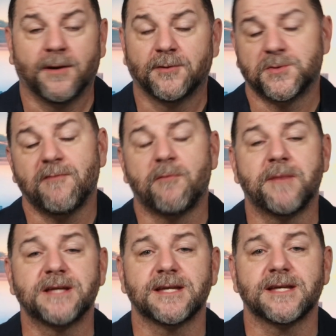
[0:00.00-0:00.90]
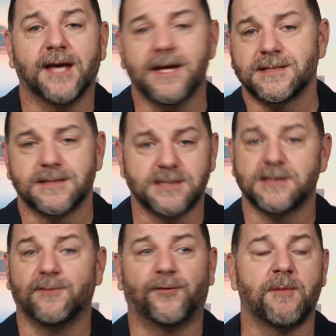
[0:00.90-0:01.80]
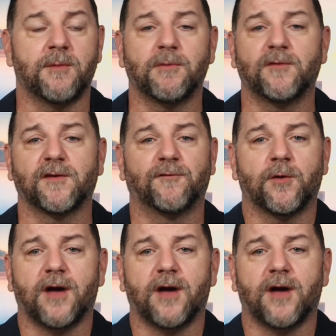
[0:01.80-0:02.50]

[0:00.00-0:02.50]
So we have amazing guests. This is the format moving forward.